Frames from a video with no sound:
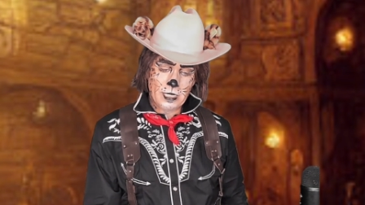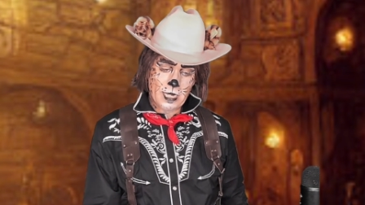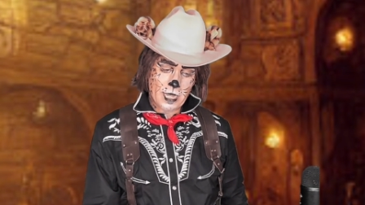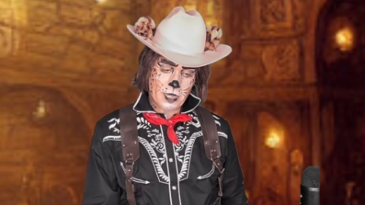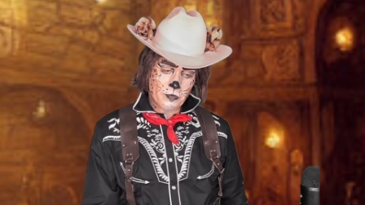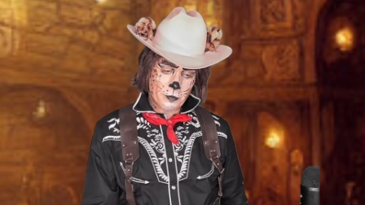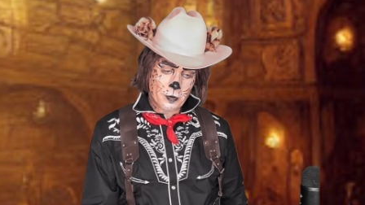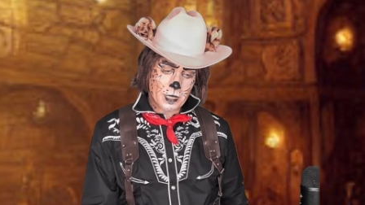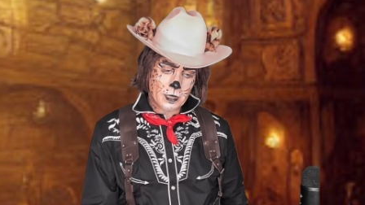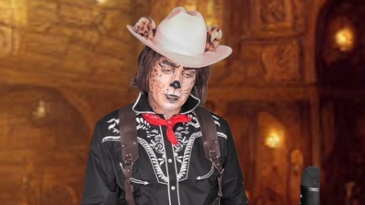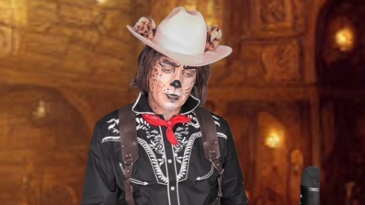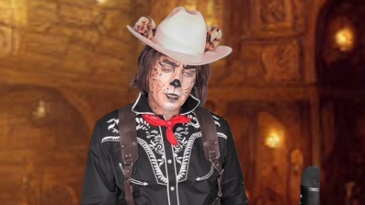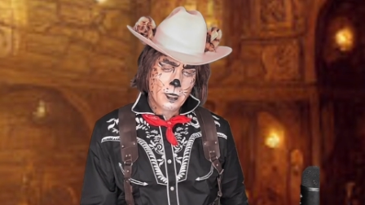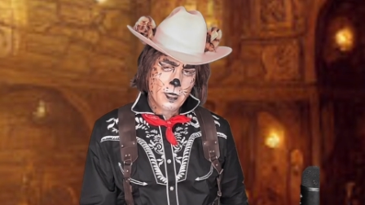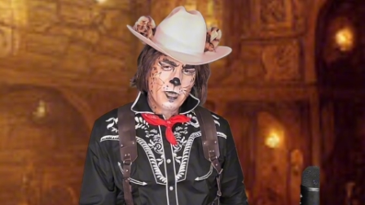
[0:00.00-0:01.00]
It has
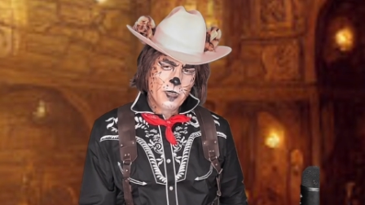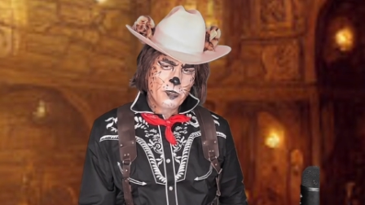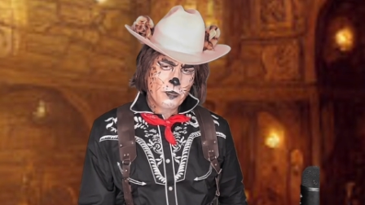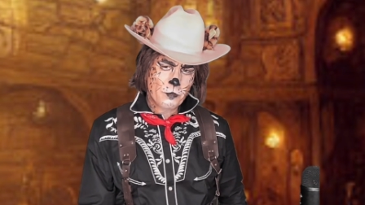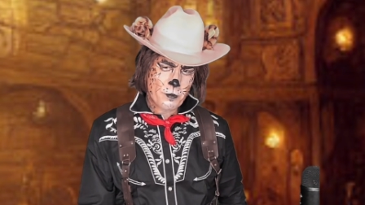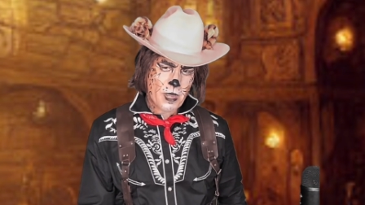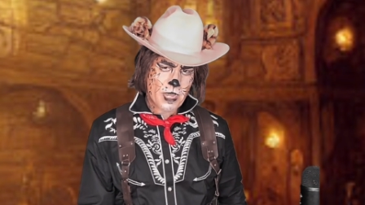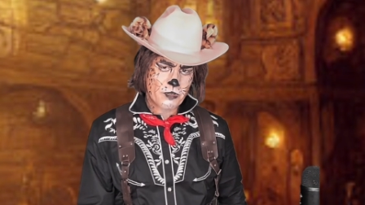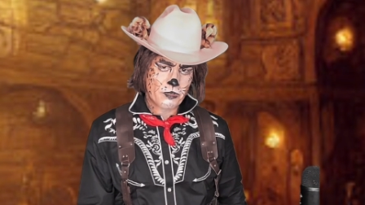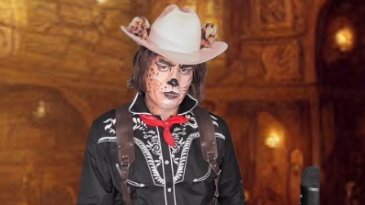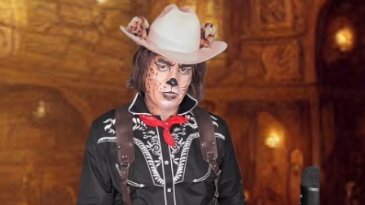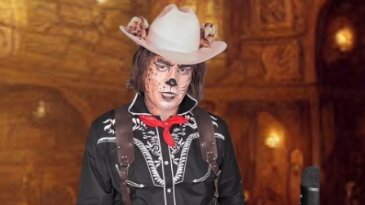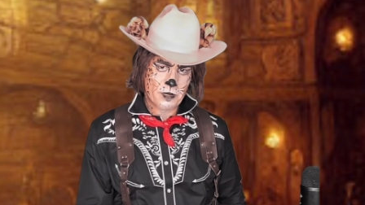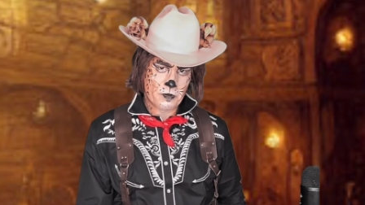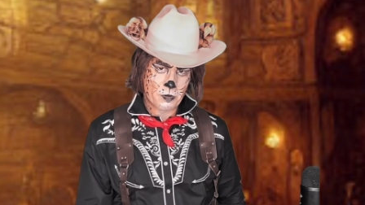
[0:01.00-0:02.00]
been
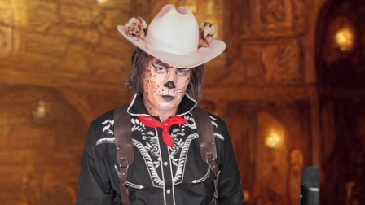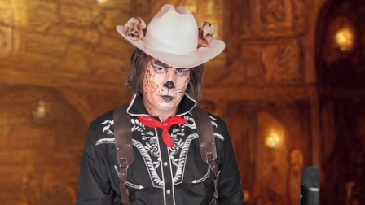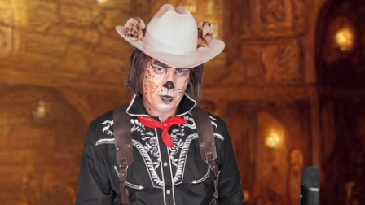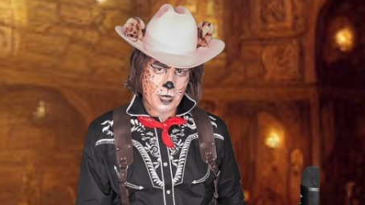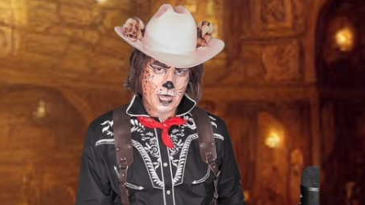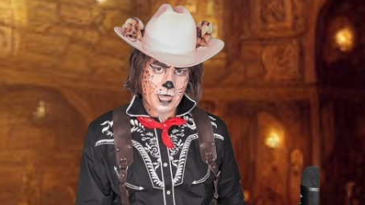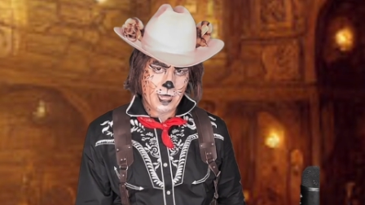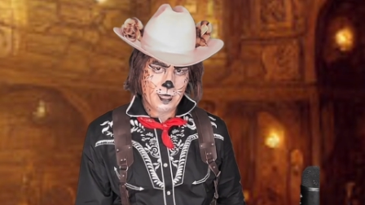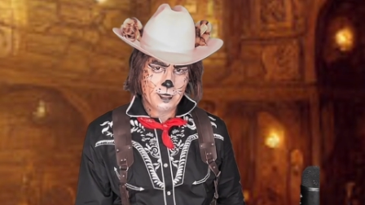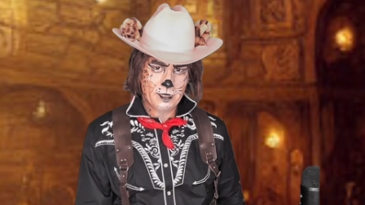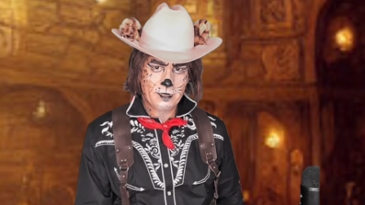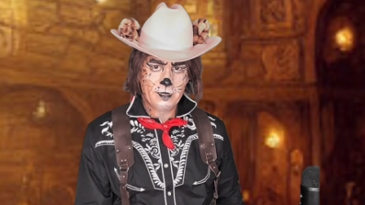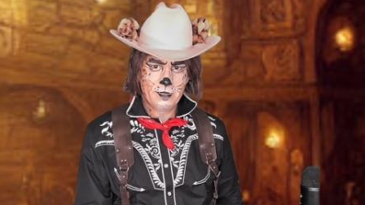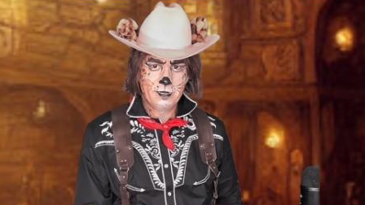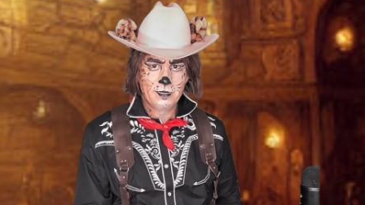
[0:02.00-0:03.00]
specially
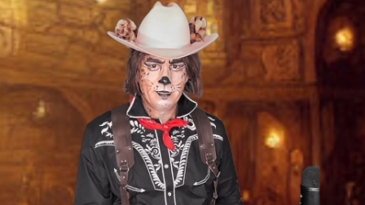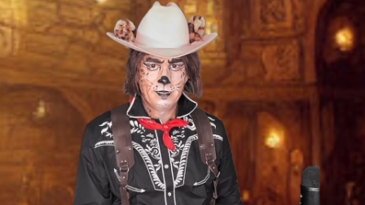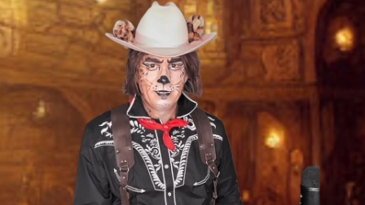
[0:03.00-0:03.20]
prepared